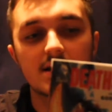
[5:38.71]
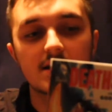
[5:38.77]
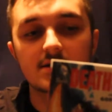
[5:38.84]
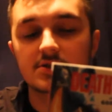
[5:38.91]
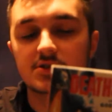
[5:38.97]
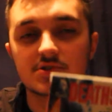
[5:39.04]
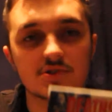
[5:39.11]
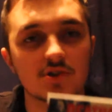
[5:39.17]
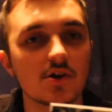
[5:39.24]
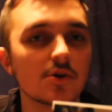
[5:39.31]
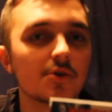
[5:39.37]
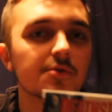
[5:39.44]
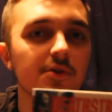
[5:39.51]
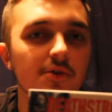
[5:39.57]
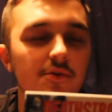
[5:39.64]

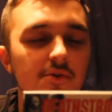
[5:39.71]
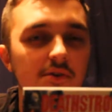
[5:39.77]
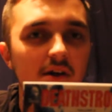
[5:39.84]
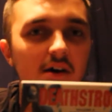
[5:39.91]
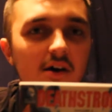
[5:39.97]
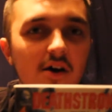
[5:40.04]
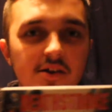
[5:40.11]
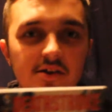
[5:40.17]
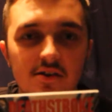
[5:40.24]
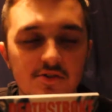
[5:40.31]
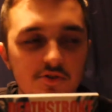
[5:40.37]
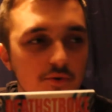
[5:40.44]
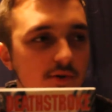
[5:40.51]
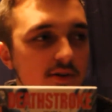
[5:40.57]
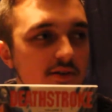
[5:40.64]
so good. I
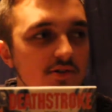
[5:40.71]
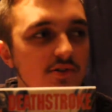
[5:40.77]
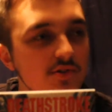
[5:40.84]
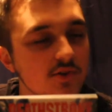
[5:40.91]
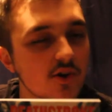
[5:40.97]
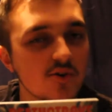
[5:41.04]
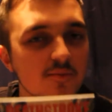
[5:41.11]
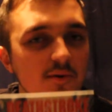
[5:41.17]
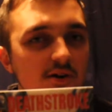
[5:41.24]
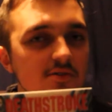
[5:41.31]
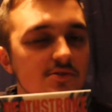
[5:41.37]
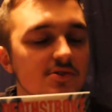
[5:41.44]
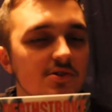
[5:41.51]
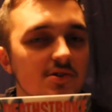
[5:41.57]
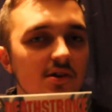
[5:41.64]
enjoyed it so
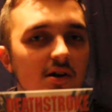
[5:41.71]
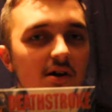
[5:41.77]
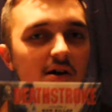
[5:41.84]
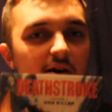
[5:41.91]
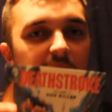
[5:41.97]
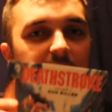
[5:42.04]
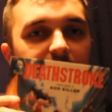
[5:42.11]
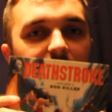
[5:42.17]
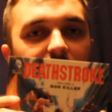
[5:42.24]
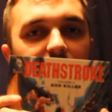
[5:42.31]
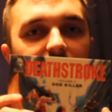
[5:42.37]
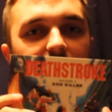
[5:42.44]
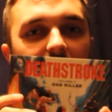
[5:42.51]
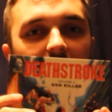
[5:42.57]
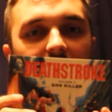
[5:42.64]
much, and
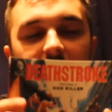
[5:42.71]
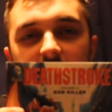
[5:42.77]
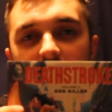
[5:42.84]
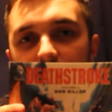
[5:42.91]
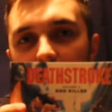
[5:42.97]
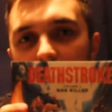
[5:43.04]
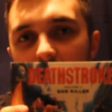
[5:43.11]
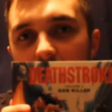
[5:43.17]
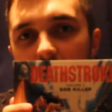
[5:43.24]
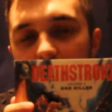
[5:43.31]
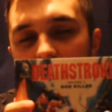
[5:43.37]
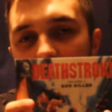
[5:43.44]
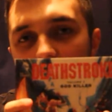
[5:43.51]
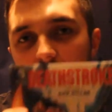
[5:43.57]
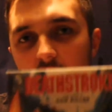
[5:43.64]
this is my
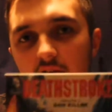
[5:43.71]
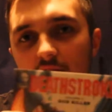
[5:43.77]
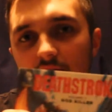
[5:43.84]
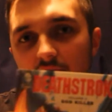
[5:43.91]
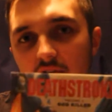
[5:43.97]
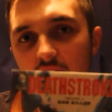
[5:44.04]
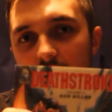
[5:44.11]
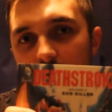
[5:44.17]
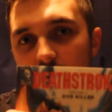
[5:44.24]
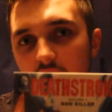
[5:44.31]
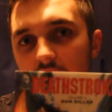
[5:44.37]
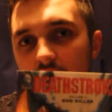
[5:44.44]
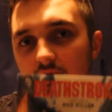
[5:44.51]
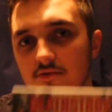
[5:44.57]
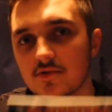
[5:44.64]
third favourite
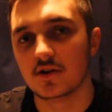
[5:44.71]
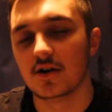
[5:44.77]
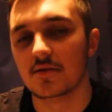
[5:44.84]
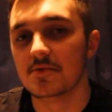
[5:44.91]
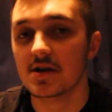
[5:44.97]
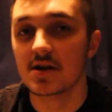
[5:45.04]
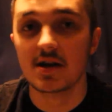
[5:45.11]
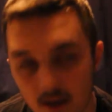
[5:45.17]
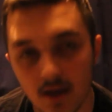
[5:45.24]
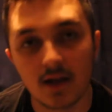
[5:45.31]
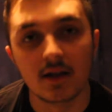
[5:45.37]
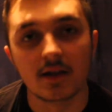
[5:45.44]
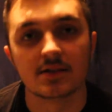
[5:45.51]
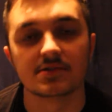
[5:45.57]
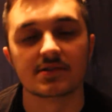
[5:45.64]
trade of all time.
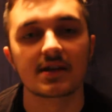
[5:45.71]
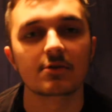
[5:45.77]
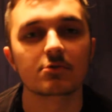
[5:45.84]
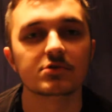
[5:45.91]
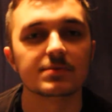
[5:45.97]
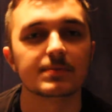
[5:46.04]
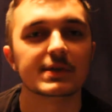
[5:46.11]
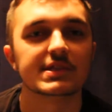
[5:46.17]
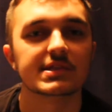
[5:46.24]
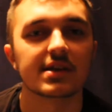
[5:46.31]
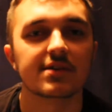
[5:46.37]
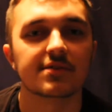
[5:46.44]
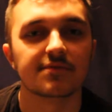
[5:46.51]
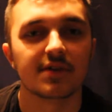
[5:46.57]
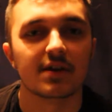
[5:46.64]
So now on to my
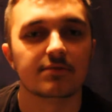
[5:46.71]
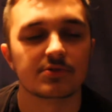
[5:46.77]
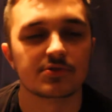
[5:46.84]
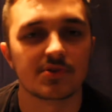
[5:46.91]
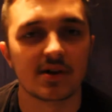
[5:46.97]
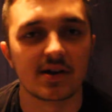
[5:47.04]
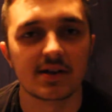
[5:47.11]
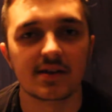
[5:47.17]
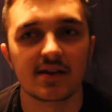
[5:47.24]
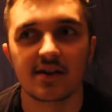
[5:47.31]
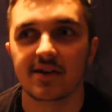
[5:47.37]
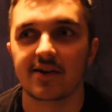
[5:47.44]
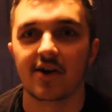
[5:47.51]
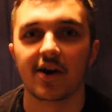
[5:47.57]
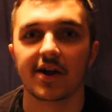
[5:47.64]
second favourite trade.
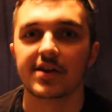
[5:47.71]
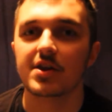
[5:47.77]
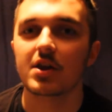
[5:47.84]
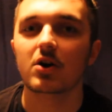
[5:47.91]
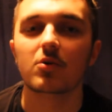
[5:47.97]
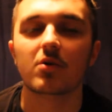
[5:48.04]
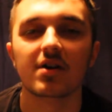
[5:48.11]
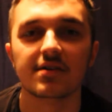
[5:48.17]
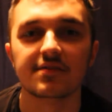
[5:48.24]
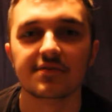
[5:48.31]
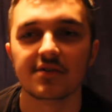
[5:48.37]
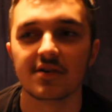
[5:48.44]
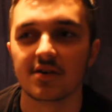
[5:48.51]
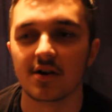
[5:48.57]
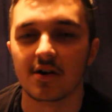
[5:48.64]
I know I've
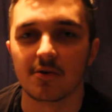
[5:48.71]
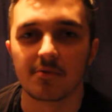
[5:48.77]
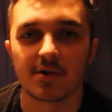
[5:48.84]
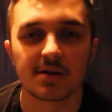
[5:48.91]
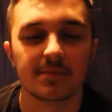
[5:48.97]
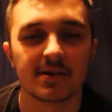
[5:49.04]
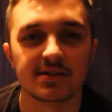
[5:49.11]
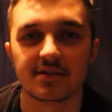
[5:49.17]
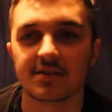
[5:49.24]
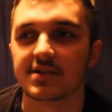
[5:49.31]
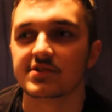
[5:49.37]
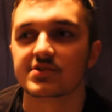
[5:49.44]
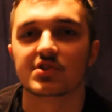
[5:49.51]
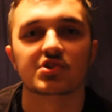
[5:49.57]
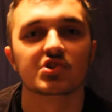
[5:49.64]
recommended
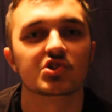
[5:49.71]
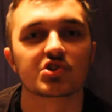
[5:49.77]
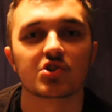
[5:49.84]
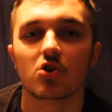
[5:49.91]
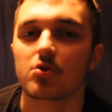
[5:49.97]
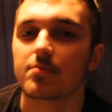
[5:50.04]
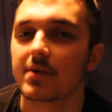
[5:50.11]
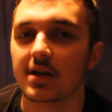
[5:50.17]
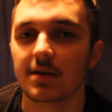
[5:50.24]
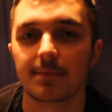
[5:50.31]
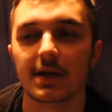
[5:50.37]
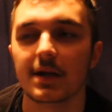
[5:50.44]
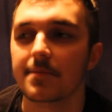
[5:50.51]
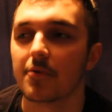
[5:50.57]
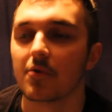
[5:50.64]
this to so many
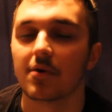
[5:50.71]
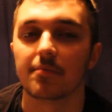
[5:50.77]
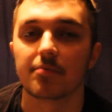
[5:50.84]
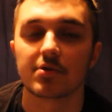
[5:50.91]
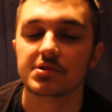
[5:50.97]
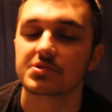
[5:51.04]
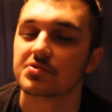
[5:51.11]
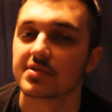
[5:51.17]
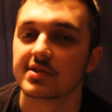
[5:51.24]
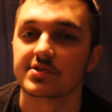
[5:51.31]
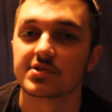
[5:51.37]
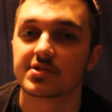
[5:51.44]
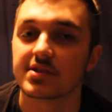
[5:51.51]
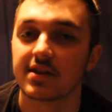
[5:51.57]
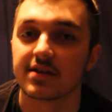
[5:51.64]
people. I'm pretty sure they
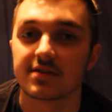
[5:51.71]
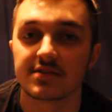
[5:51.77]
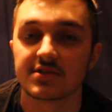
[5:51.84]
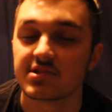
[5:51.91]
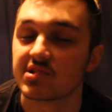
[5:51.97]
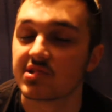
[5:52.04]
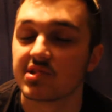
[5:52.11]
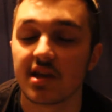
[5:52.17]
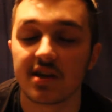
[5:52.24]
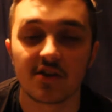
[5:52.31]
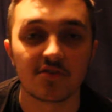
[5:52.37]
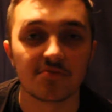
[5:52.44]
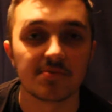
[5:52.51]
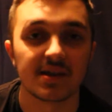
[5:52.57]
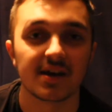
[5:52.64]
just get sick
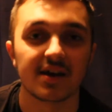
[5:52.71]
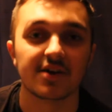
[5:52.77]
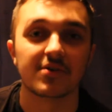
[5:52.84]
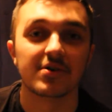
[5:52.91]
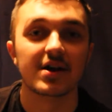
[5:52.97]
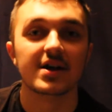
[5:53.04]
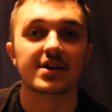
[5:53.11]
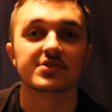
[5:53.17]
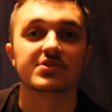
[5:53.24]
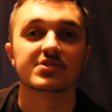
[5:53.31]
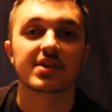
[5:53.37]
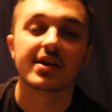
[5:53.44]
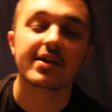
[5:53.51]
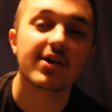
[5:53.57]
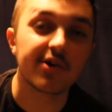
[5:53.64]
of me now, just
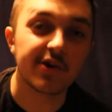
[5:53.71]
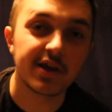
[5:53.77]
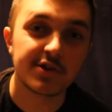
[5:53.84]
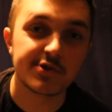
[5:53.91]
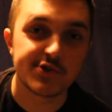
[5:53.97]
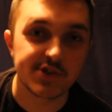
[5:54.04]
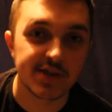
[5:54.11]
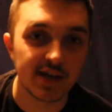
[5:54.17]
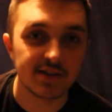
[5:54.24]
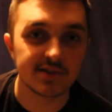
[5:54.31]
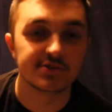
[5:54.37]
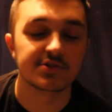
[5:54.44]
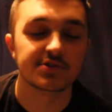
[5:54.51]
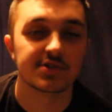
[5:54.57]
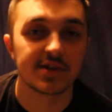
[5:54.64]
saying, oh yeah, you should get
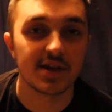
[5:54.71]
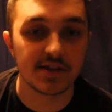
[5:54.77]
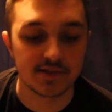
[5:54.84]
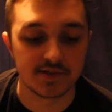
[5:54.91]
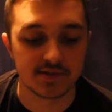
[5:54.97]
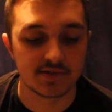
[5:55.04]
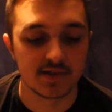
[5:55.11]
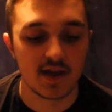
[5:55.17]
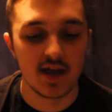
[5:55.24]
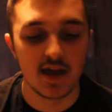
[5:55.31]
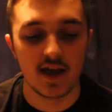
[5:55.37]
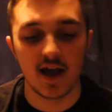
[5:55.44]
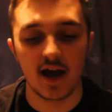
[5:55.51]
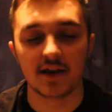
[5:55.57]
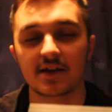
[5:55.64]
this, you should get this.
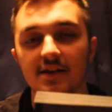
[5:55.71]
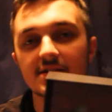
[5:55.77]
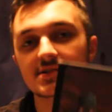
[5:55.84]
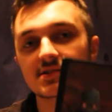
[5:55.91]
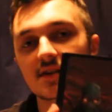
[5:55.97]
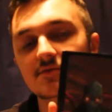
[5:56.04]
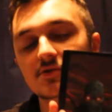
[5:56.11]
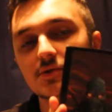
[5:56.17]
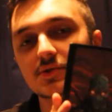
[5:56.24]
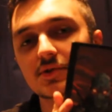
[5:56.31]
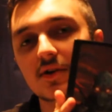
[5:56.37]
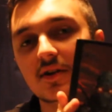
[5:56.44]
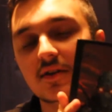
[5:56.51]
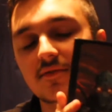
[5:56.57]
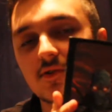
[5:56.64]
And it is Seven to
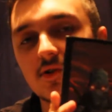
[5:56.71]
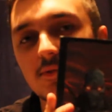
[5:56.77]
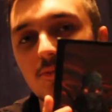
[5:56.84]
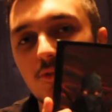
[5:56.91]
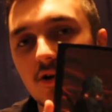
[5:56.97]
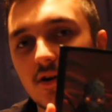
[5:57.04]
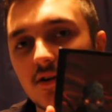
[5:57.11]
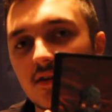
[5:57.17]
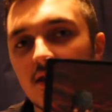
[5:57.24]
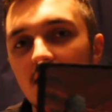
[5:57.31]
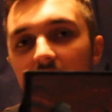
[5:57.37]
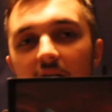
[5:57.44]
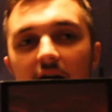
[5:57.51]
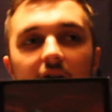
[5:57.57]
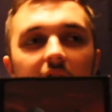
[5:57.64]
Eternity Volume 1.